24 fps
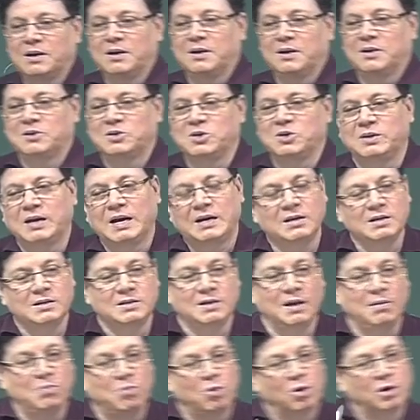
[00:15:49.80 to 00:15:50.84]
So, that is
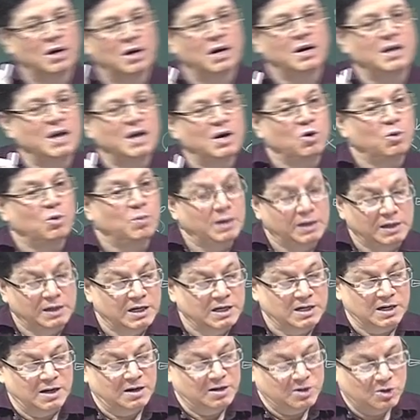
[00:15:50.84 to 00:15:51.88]
the modern day
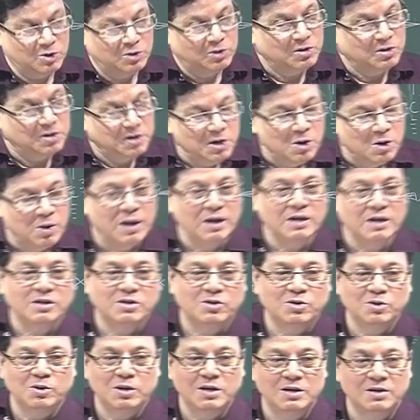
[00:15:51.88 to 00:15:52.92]
nomenclature. So,
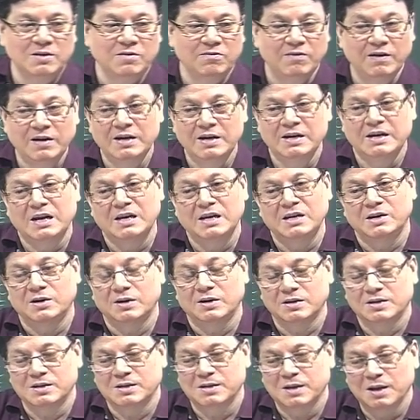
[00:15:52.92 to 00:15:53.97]
thioerythro is a very
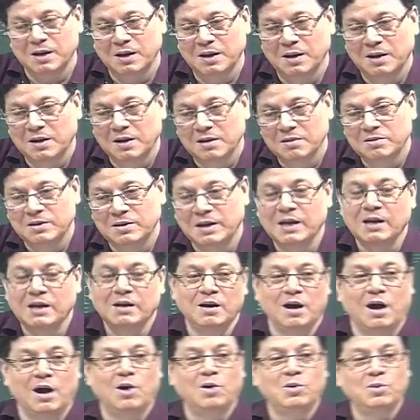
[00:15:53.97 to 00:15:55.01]
dangerous thing
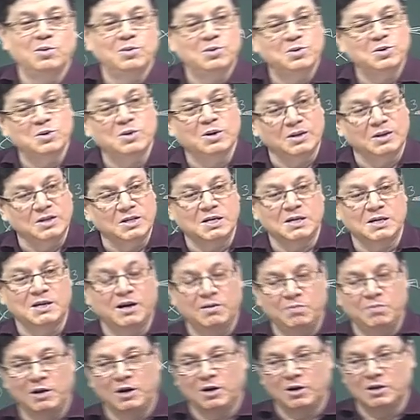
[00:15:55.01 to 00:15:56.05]
now to consider,
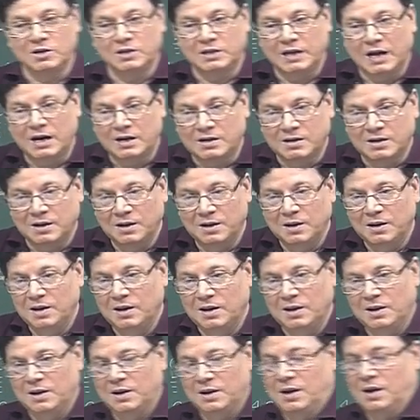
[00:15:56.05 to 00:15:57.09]
because that
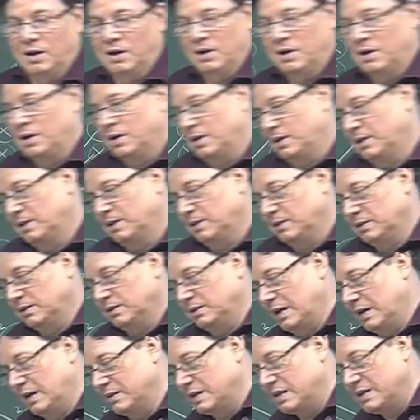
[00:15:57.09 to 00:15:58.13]

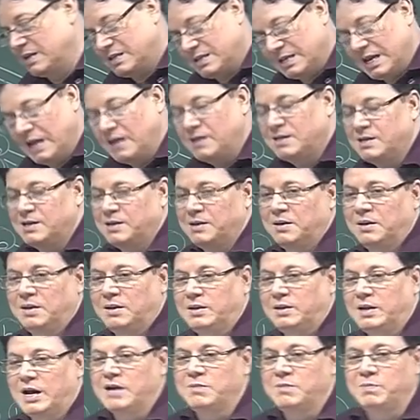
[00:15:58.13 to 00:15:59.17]
as I said,
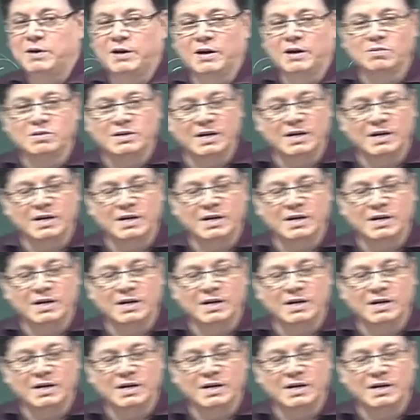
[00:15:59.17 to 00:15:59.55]
that becomes